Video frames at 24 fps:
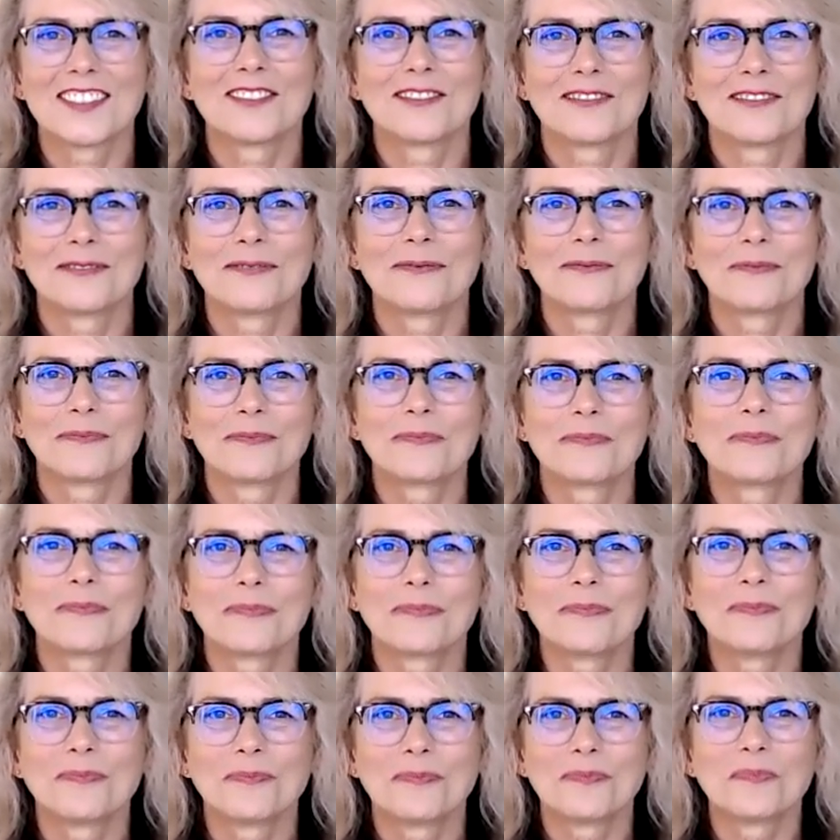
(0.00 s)
about
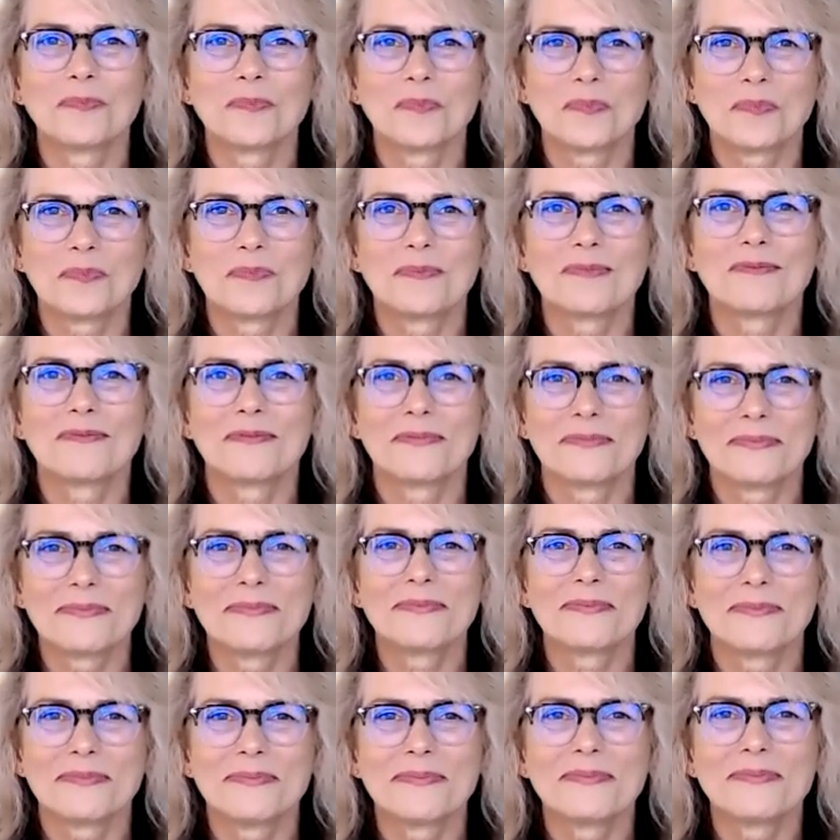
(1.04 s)

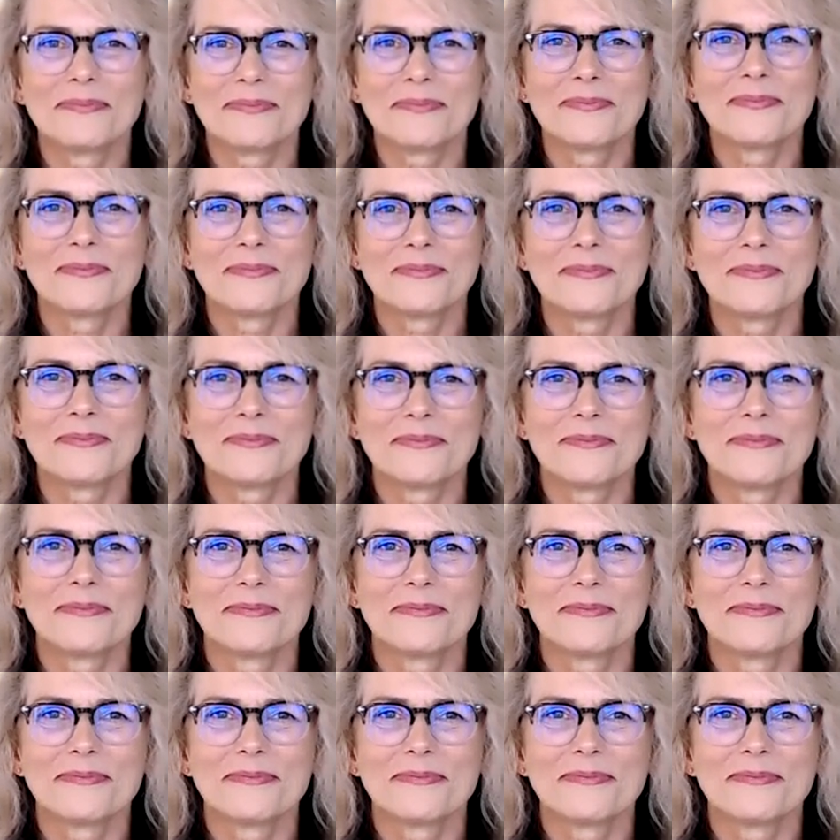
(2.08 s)
foods. What my